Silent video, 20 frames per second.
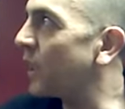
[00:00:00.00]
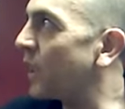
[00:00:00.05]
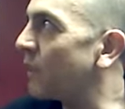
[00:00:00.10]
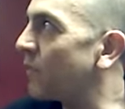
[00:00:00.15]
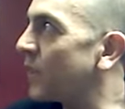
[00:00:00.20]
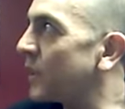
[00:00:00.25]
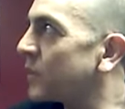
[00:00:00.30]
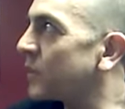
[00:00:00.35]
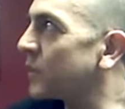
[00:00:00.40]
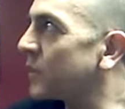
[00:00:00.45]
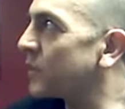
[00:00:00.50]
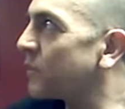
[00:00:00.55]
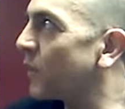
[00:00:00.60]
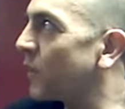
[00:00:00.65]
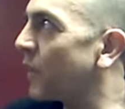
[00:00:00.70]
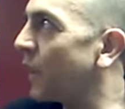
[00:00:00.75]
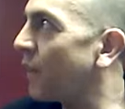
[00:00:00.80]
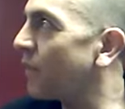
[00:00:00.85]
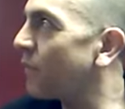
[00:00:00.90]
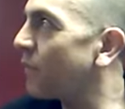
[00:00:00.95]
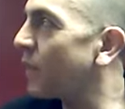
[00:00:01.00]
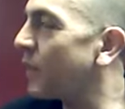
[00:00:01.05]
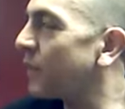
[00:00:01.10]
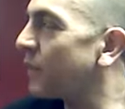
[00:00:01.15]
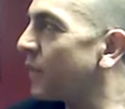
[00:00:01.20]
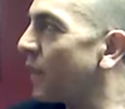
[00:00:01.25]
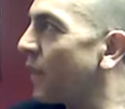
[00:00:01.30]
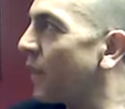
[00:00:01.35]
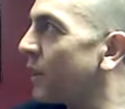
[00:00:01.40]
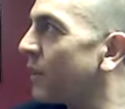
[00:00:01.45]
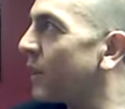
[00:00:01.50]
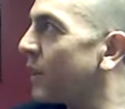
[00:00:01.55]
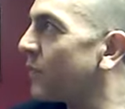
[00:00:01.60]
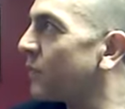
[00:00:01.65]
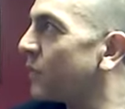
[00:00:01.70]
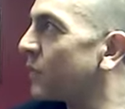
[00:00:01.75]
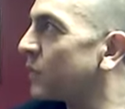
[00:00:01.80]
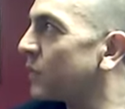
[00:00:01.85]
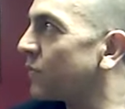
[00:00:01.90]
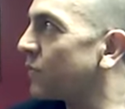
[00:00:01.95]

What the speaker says: that message but have been unable to